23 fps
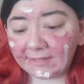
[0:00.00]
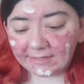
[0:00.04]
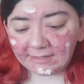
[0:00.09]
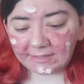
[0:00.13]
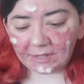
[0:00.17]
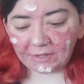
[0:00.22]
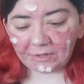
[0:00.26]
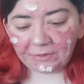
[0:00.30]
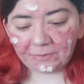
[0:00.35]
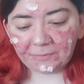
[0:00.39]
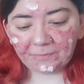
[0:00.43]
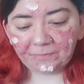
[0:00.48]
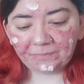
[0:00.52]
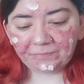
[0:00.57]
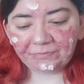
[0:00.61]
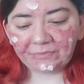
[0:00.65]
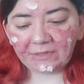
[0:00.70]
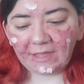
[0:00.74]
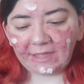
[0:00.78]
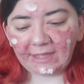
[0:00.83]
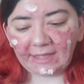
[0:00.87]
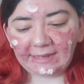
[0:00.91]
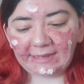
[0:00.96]
So
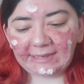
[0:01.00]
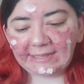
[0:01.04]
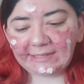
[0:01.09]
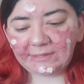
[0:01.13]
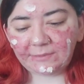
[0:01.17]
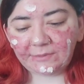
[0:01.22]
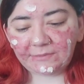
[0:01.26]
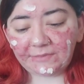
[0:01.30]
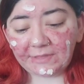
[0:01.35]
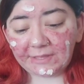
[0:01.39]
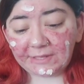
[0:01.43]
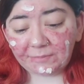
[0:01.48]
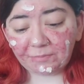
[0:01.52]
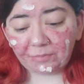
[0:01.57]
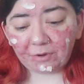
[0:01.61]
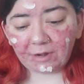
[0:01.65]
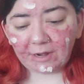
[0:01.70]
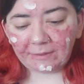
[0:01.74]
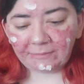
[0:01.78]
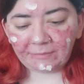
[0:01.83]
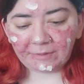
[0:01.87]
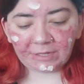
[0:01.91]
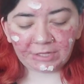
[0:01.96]
at least with this
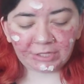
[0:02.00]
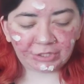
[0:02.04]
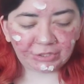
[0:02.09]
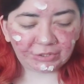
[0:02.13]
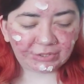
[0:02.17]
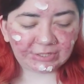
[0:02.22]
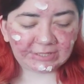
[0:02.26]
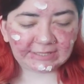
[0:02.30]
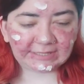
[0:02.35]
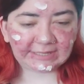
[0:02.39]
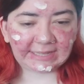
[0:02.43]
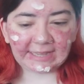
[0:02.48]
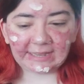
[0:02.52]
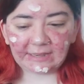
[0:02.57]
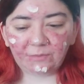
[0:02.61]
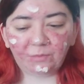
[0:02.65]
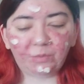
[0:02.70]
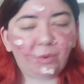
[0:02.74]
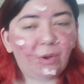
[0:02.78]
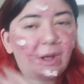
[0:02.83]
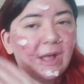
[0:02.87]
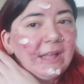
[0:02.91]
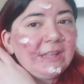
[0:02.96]
primer, your skin
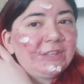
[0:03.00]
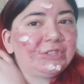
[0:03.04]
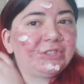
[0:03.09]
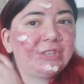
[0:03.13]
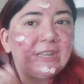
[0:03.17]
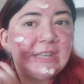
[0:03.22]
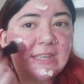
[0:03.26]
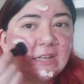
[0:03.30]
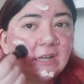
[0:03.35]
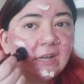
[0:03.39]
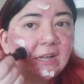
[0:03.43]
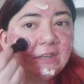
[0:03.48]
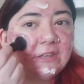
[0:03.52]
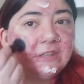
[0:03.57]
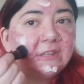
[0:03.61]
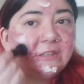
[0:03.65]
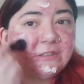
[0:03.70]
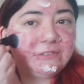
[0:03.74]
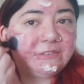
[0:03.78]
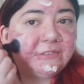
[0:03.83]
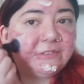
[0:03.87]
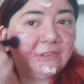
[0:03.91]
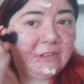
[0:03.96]
will actually
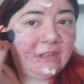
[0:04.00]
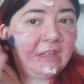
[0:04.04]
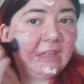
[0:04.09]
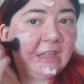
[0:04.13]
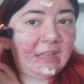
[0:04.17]
kind of